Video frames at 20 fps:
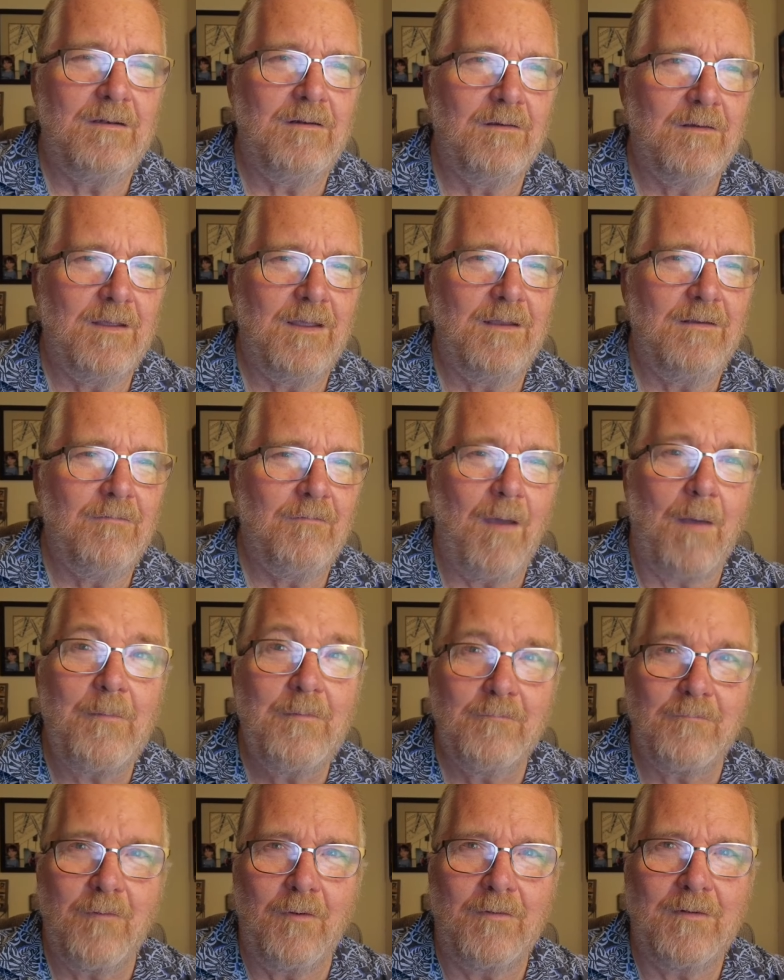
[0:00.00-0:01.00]
okay?
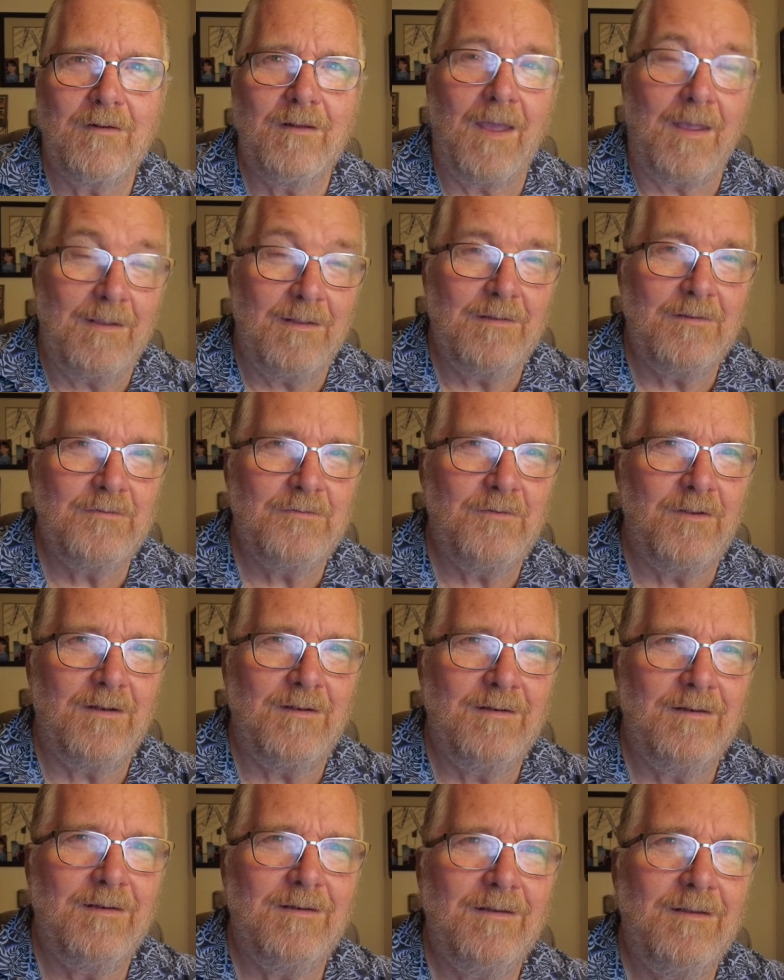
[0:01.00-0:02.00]
Robin wrote it, I illustrated
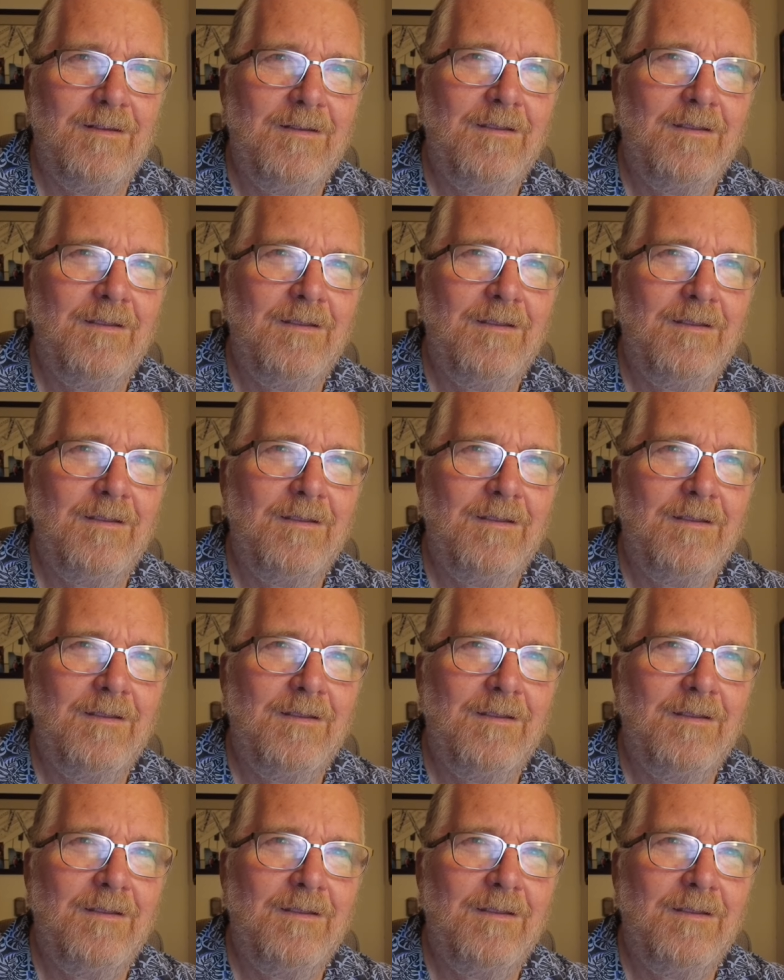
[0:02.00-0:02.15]
it.